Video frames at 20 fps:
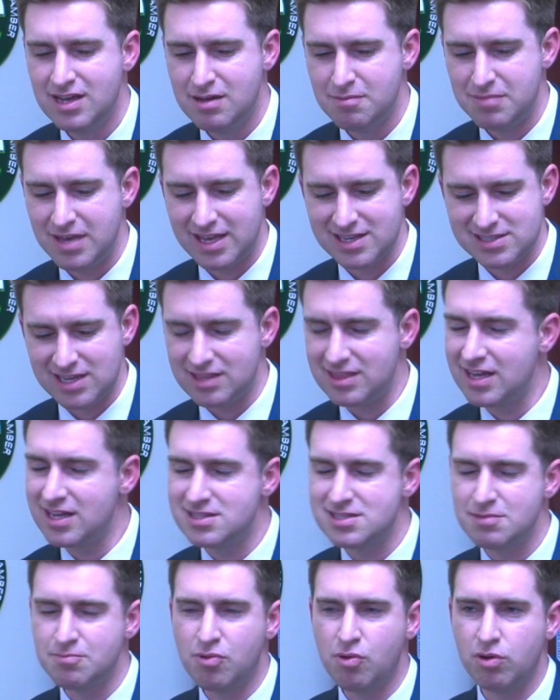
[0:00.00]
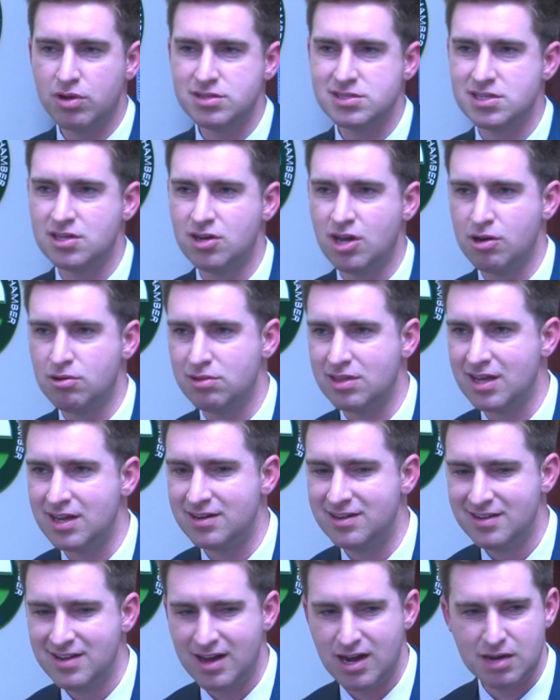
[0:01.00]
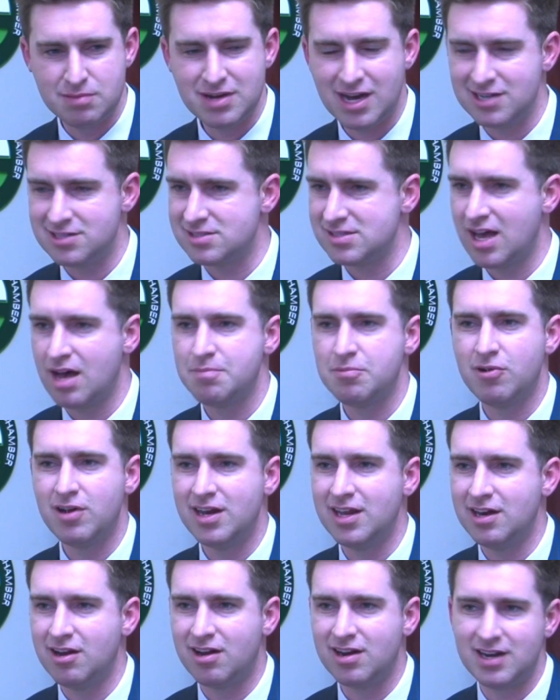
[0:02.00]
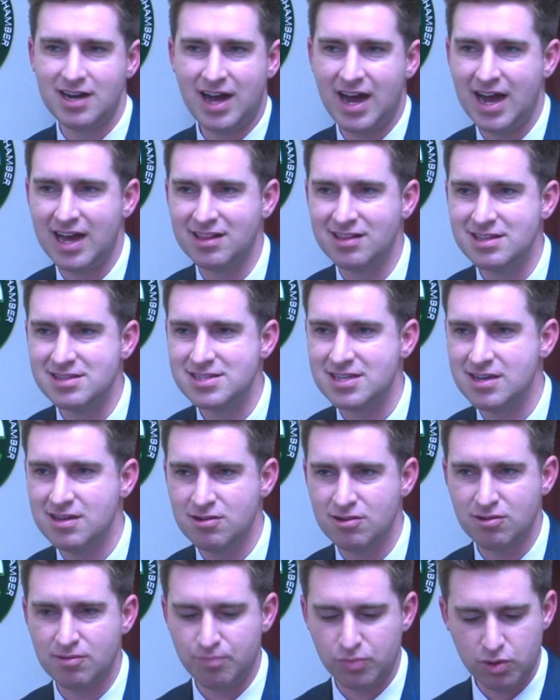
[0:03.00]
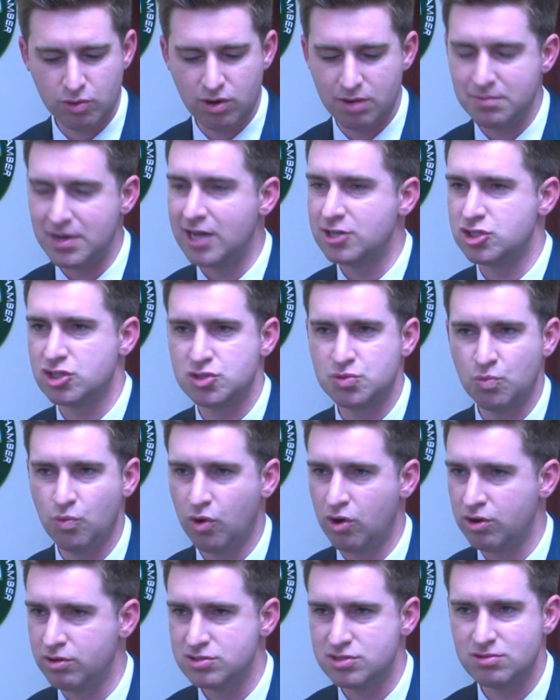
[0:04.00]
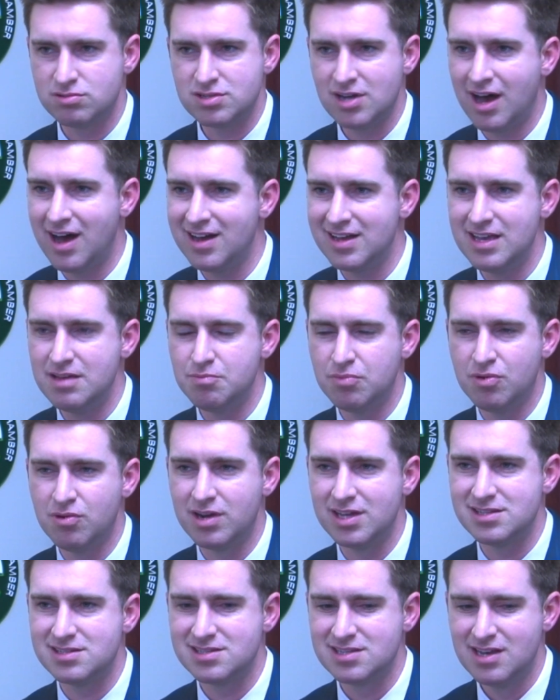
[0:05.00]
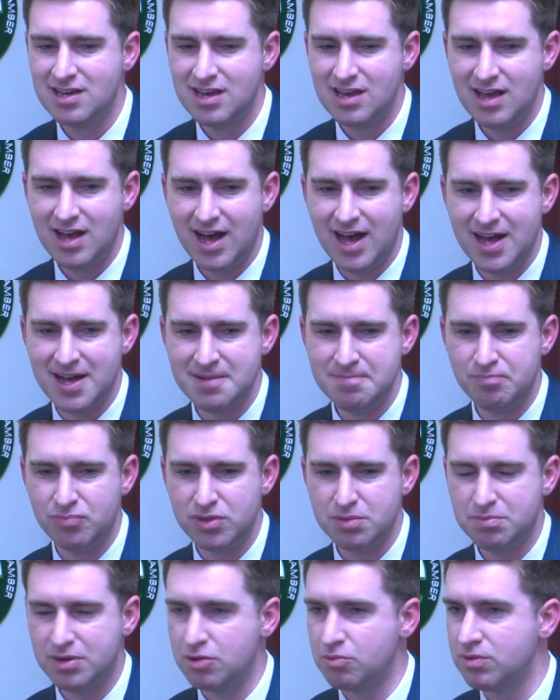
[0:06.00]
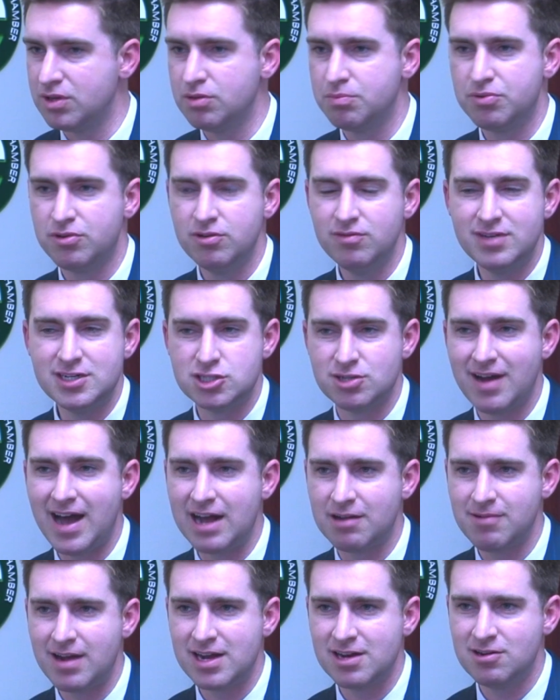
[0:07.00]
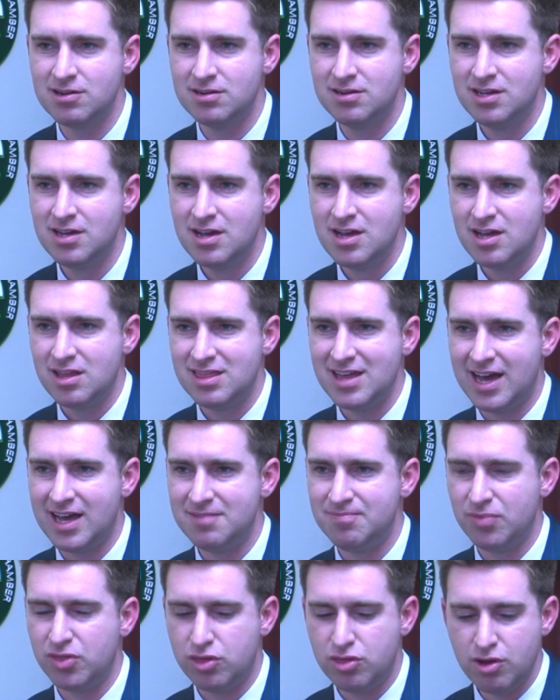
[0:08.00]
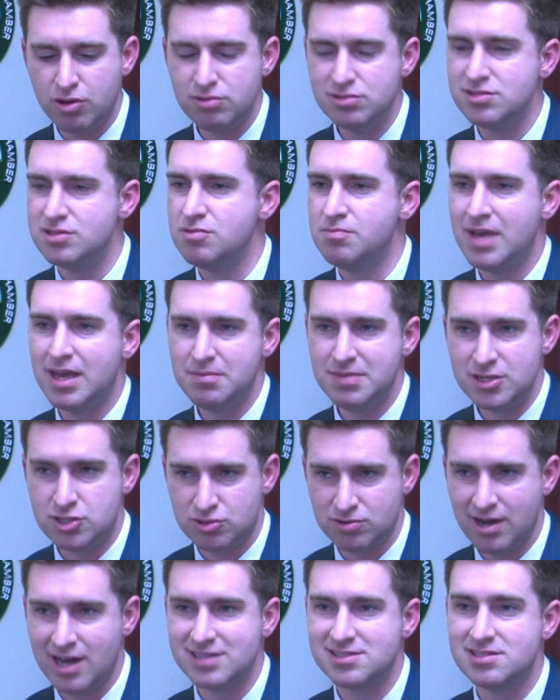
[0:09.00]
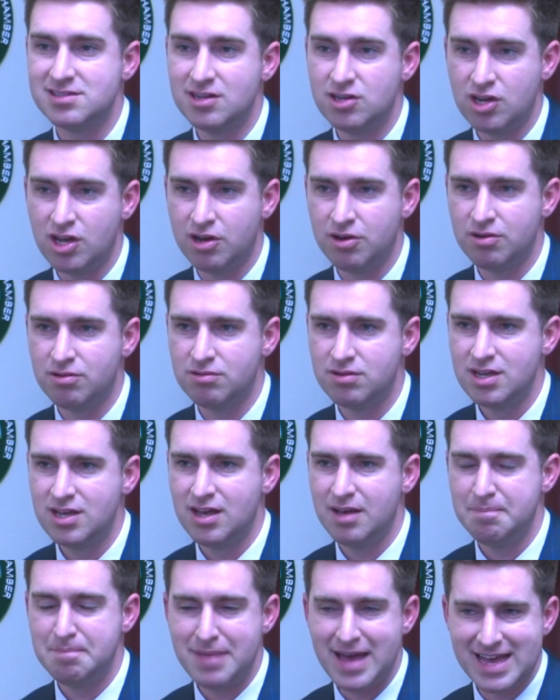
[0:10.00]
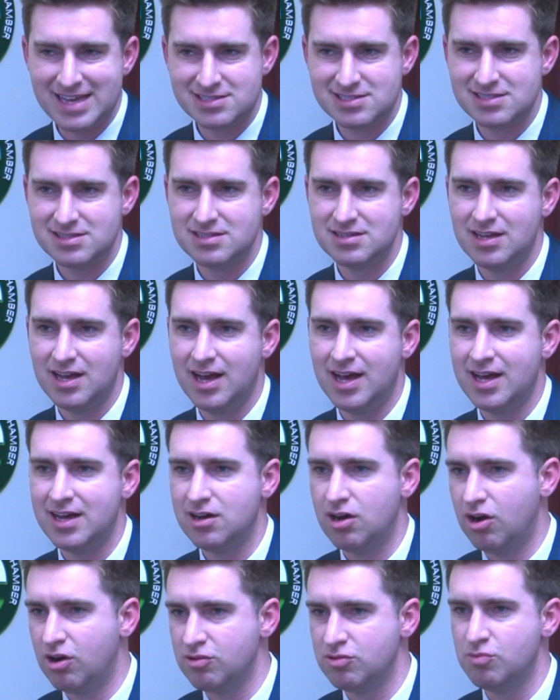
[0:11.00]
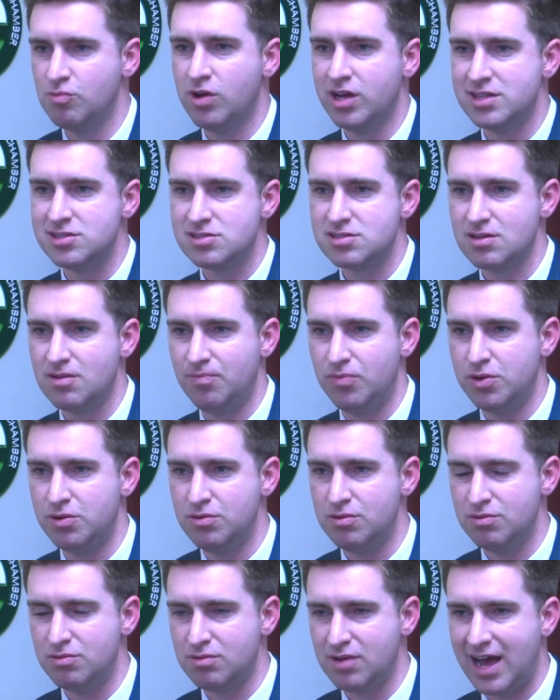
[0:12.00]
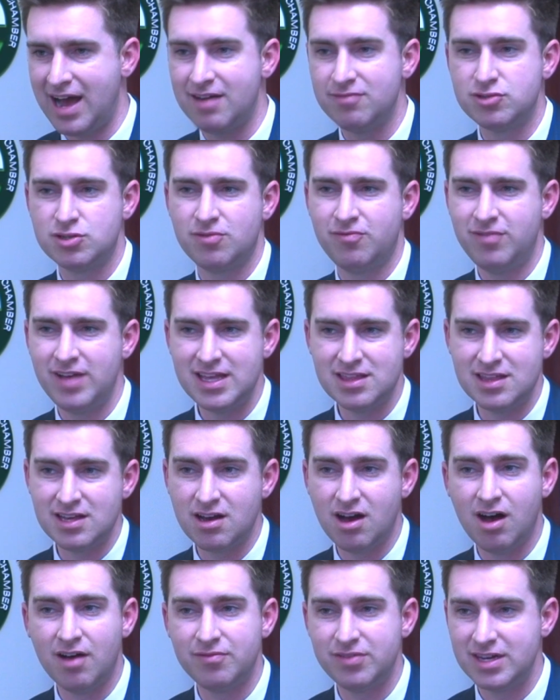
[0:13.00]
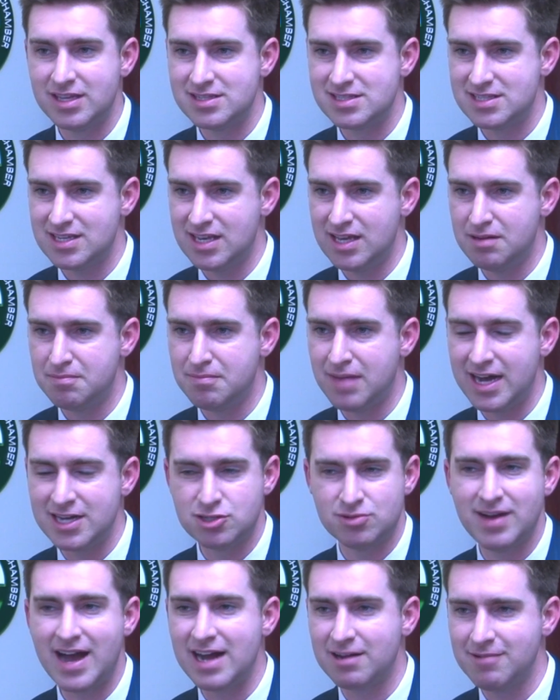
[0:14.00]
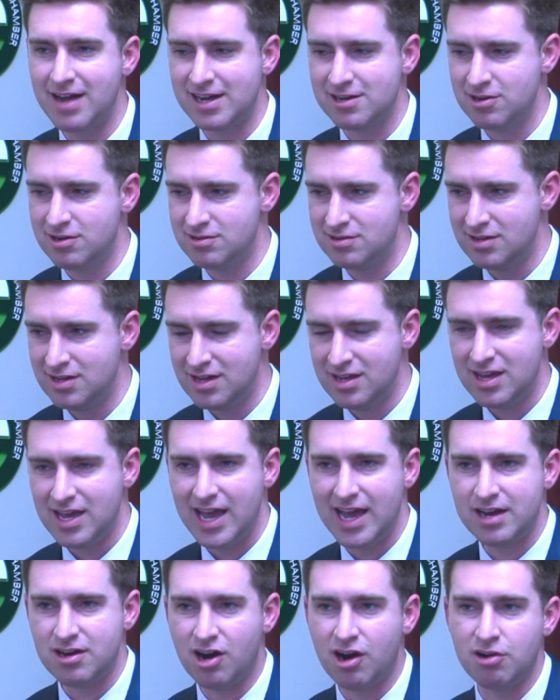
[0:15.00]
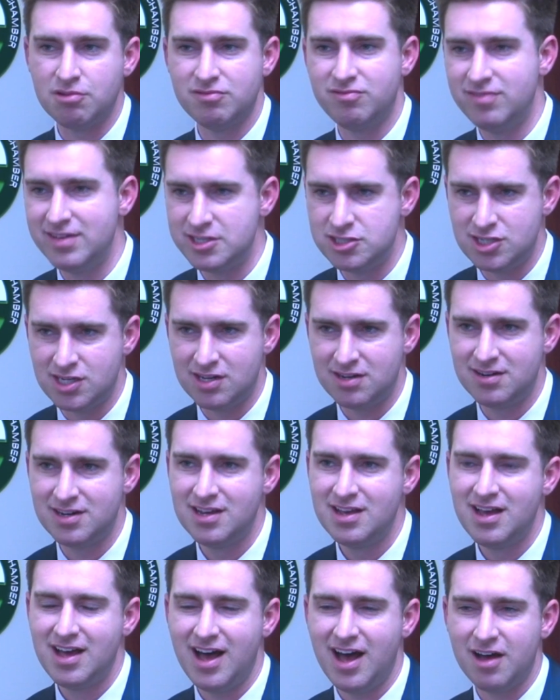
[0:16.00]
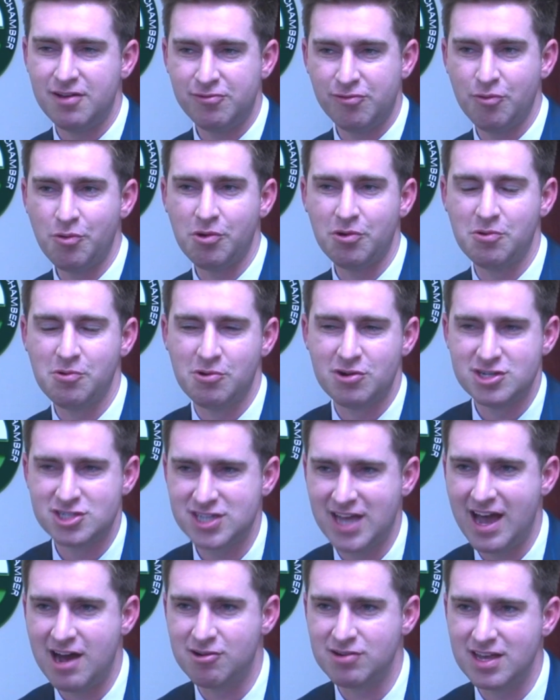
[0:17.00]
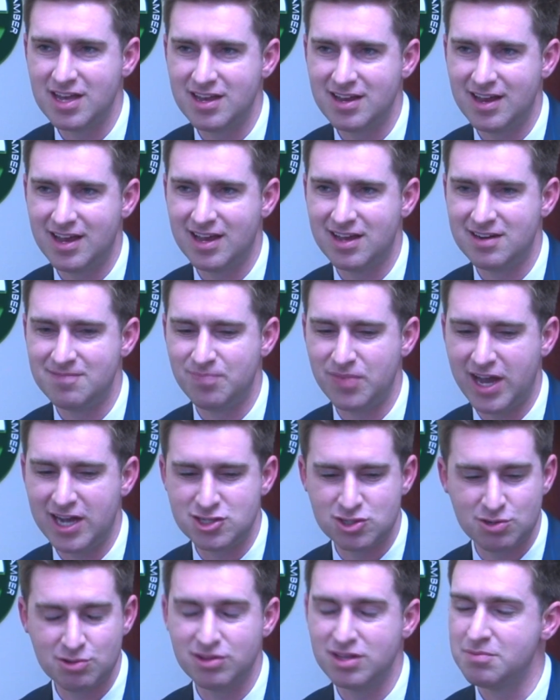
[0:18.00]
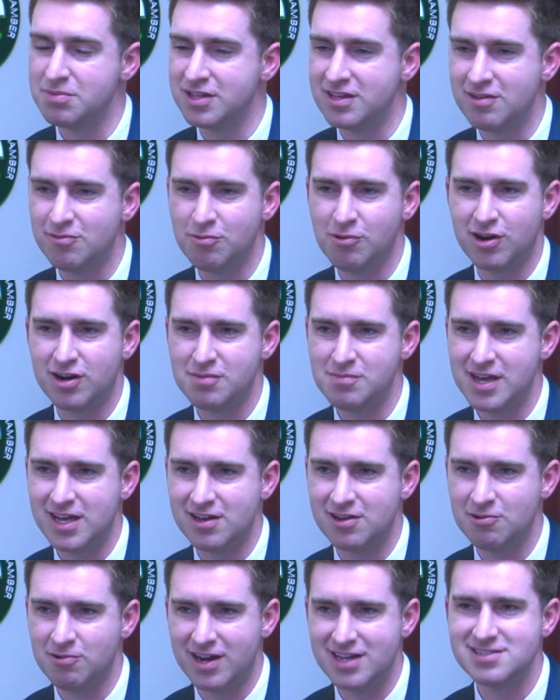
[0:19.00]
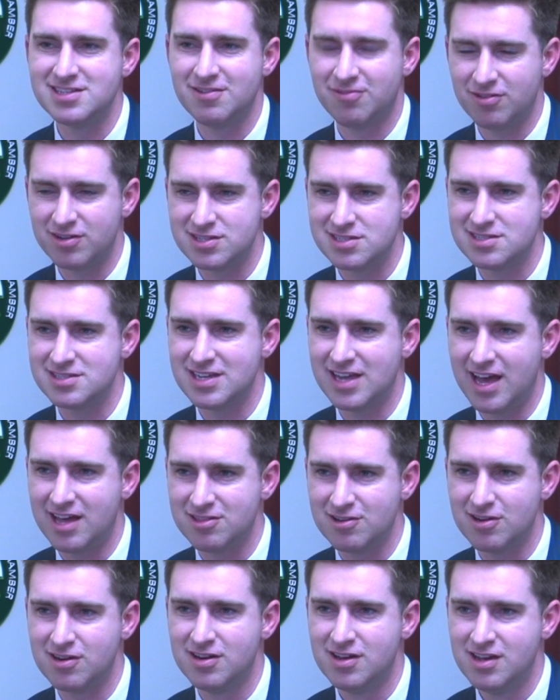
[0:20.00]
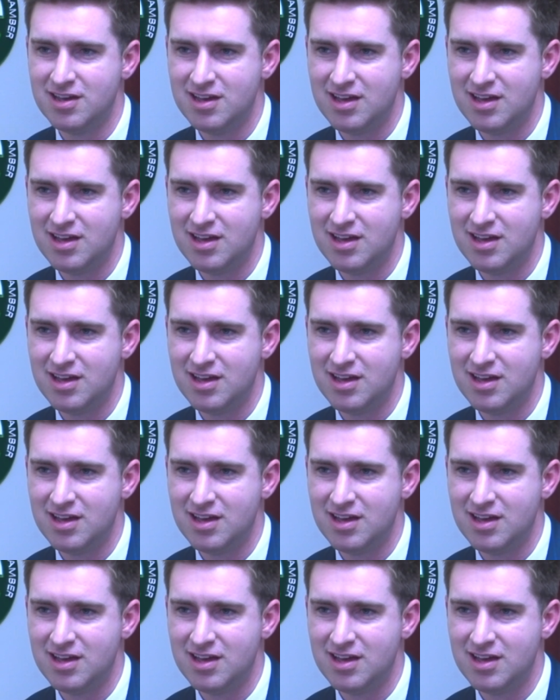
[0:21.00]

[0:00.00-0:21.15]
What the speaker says: because I think it's important to know that I'm not just operating on an island here, or I'm not just words or talking points, but a real proven track record that those you maybe trust and know best are the ones who have faith and confidence in my track record and our vision for Orange County. And I truly believe we're going to make a great difference together,